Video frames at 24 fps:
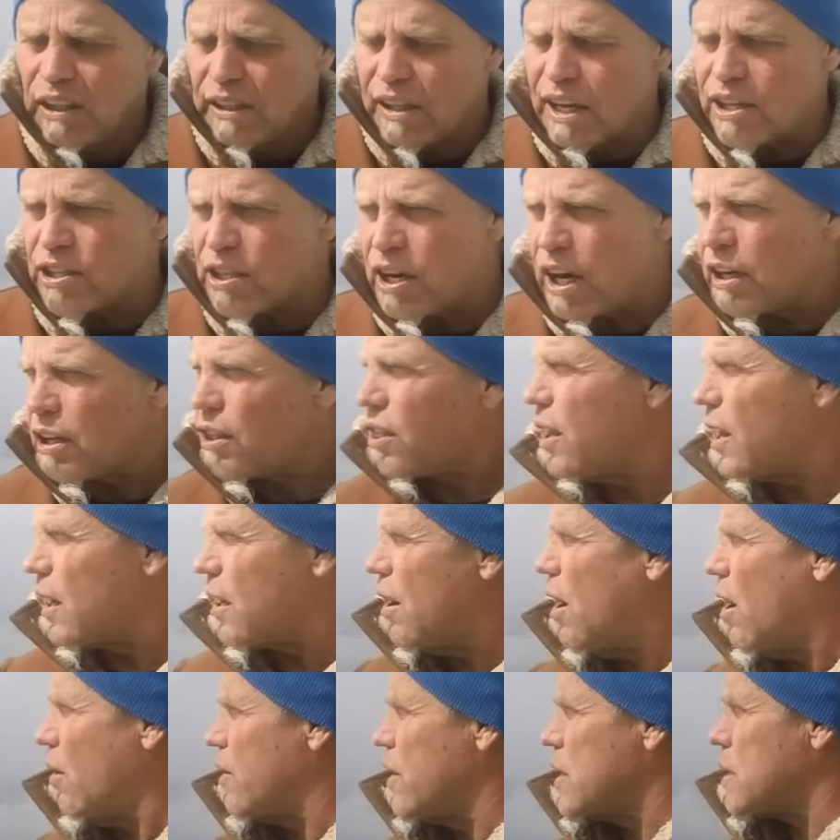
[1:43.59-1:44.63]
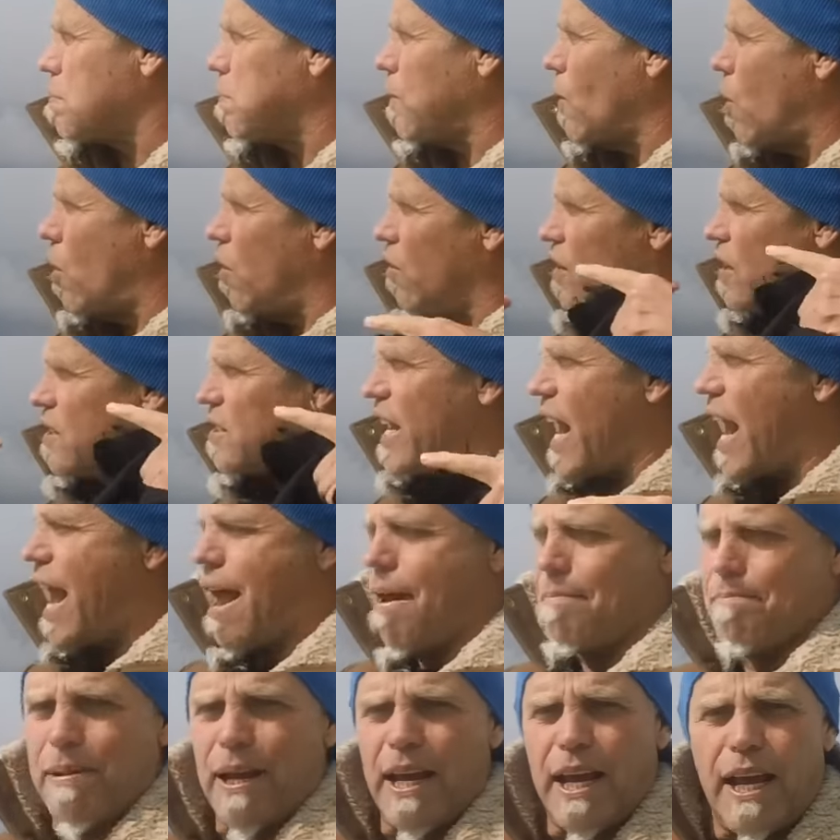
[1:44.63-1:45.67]
They start to think, oh, this
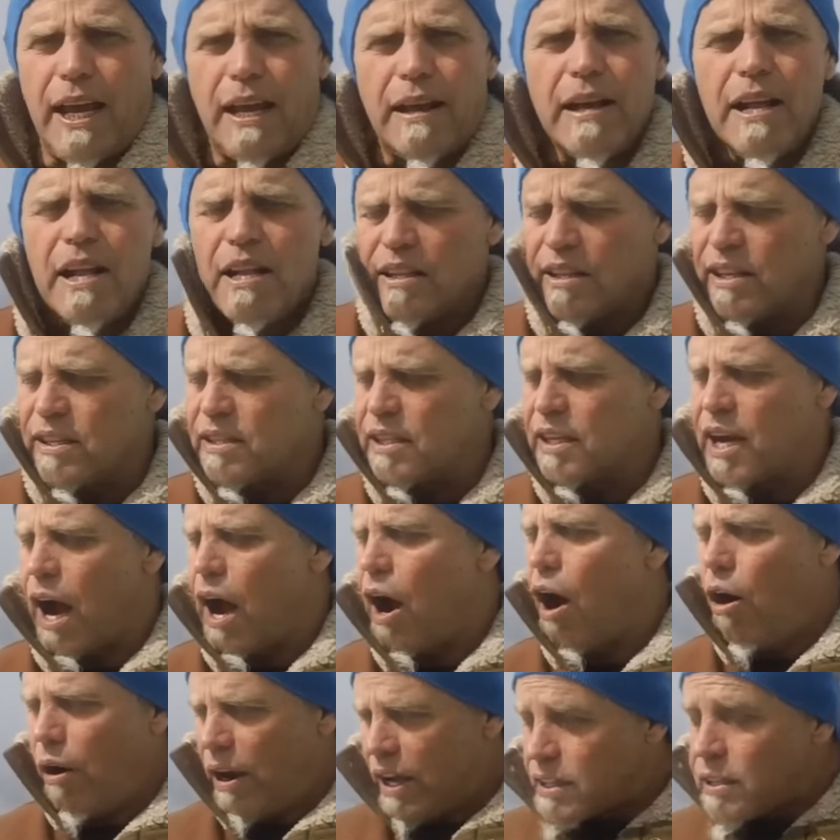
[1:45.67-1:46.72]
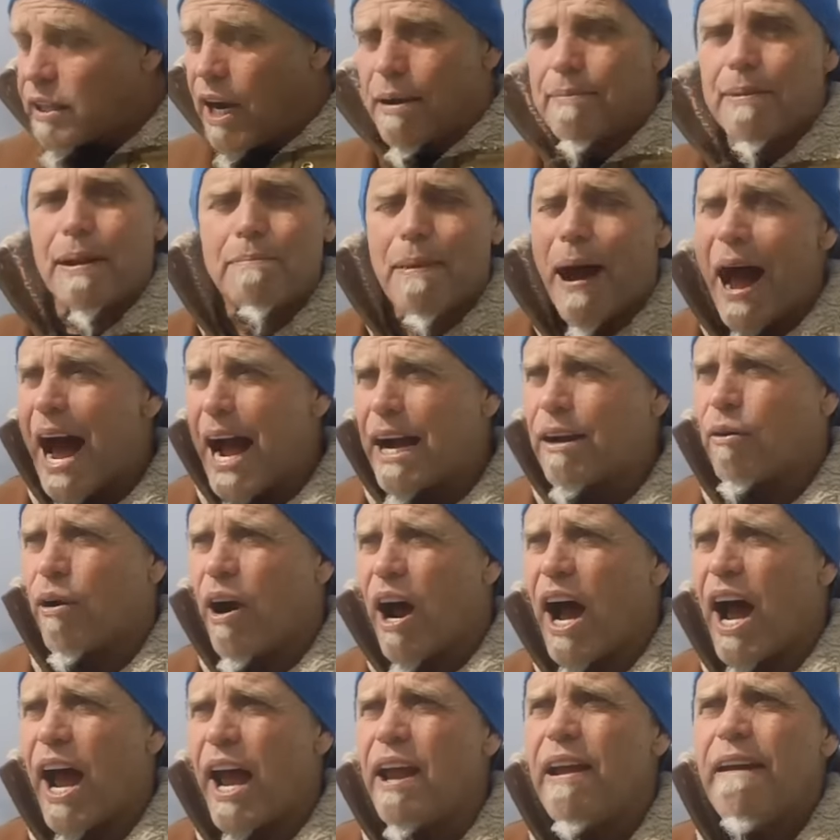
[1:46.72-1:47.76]
can't be. This is, oh, it's coming back,
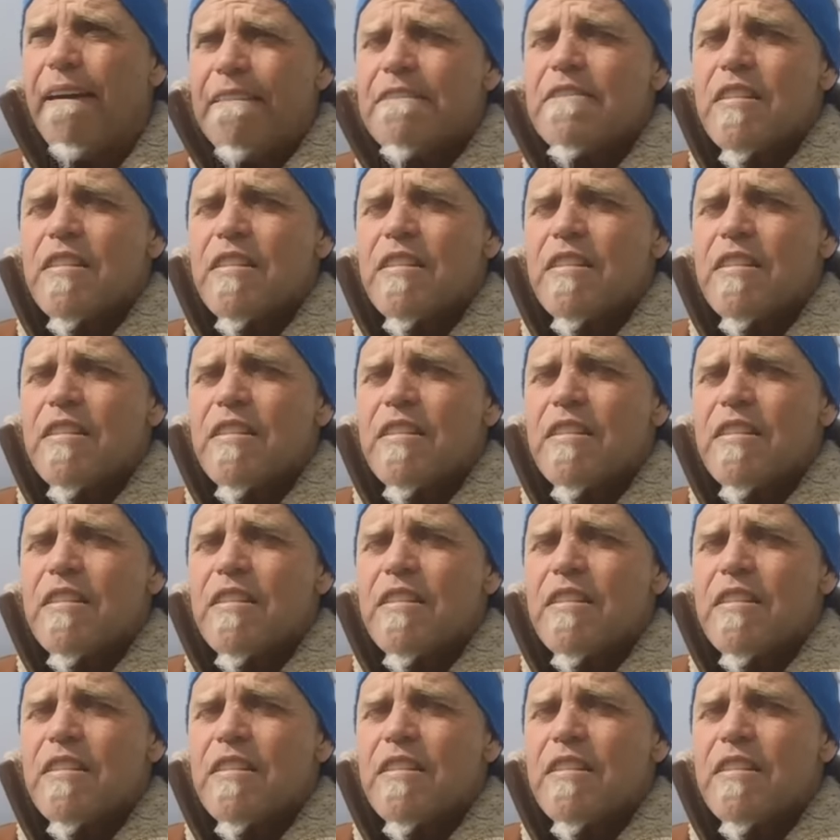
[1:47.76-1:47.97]
right?